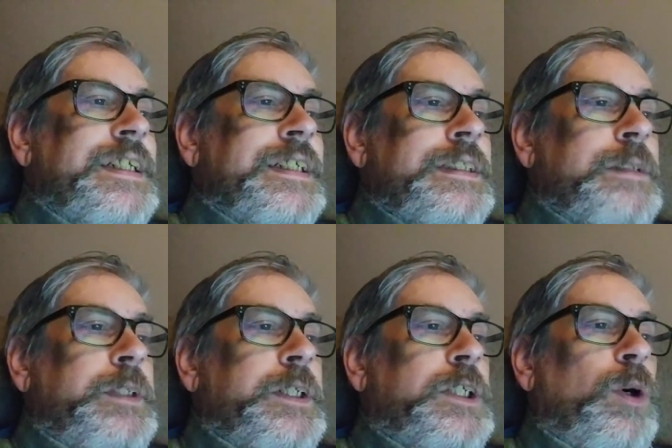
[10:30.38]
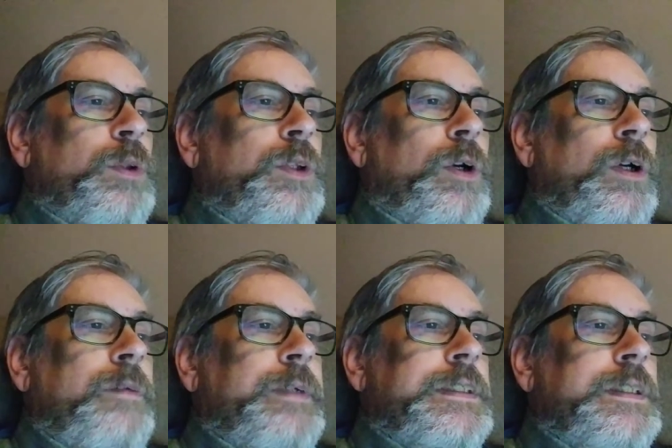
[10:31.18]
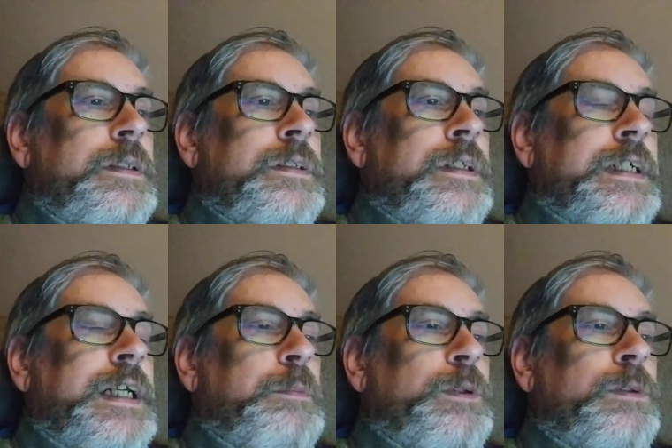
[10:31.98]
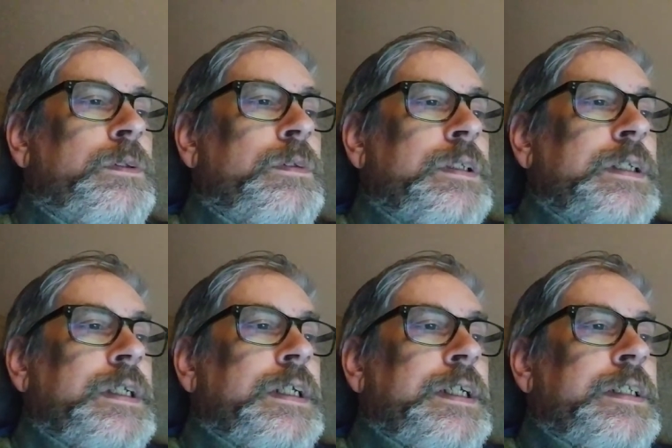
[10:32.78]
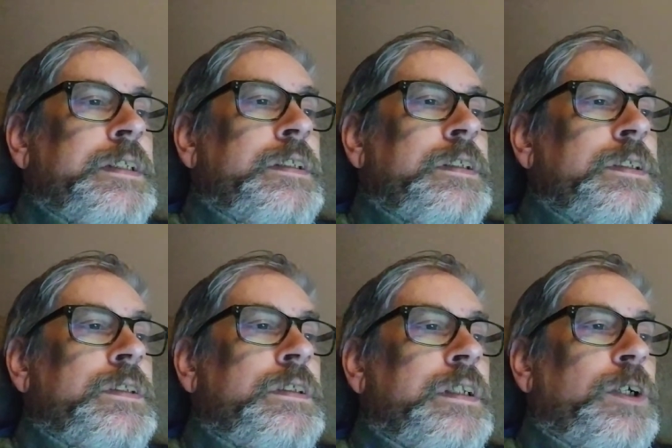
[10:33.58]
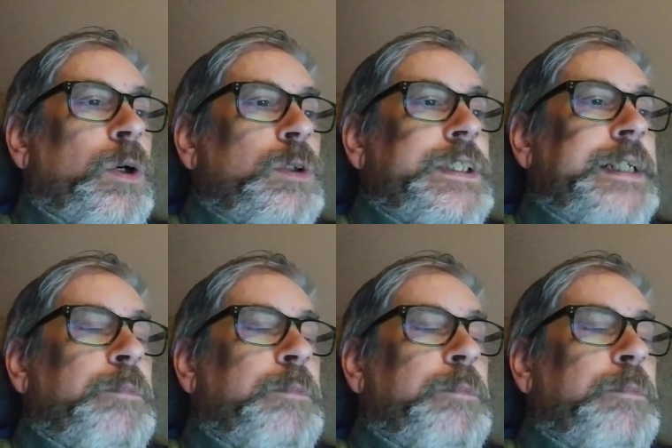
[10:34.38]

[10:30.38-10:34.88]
Some Nicole Nordeman's, a couple Nicole C.